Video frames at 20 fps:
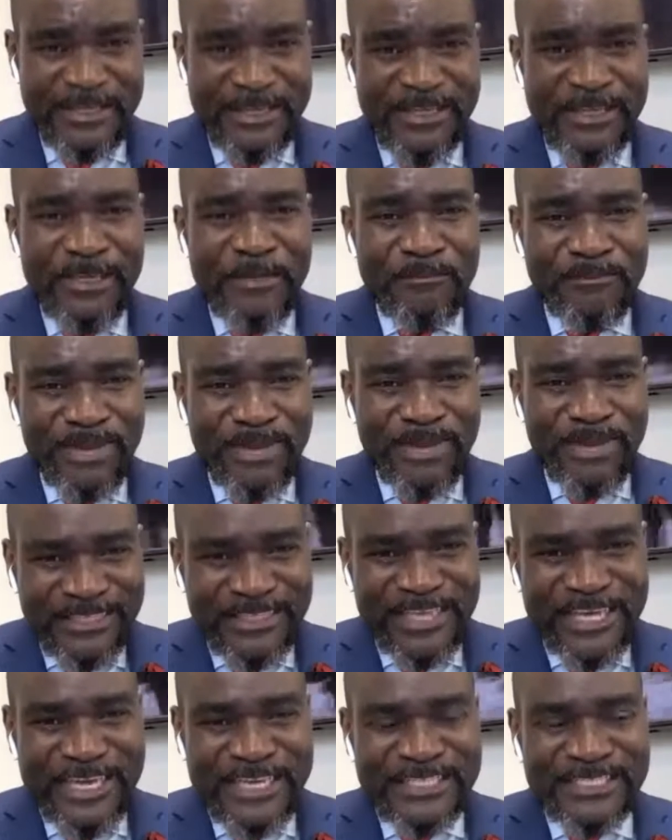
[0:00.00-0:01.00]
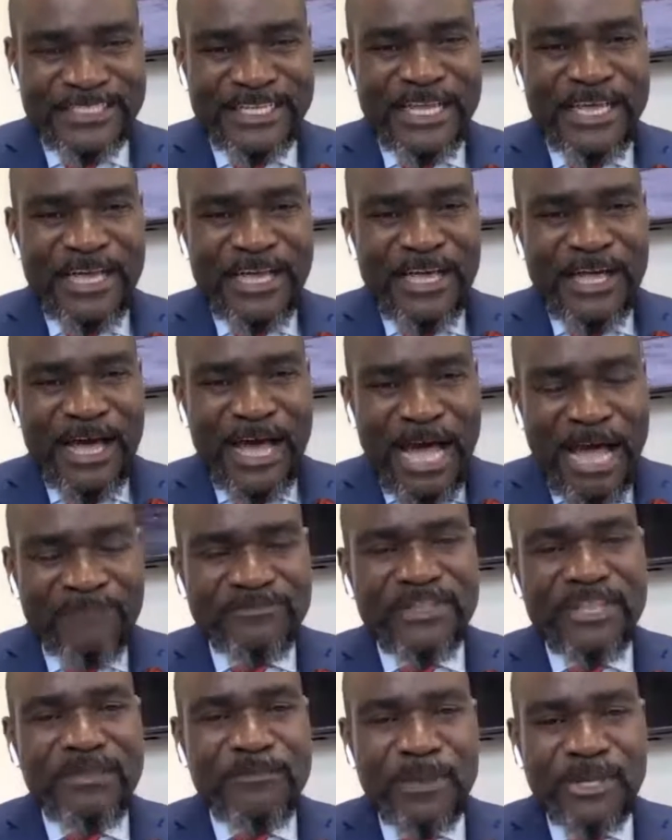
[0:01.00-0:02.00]
But the thing is,
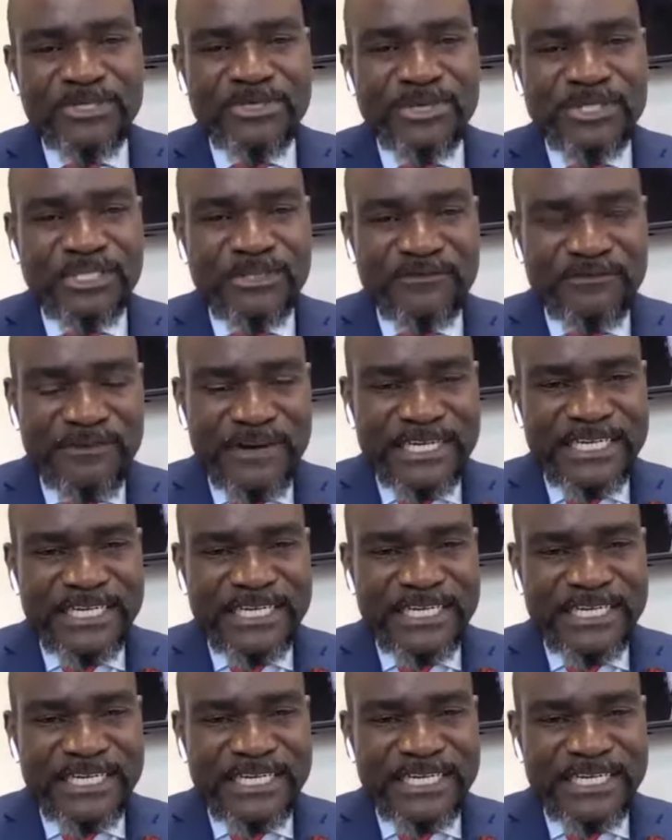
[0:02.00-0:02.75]
after the Patriotic Front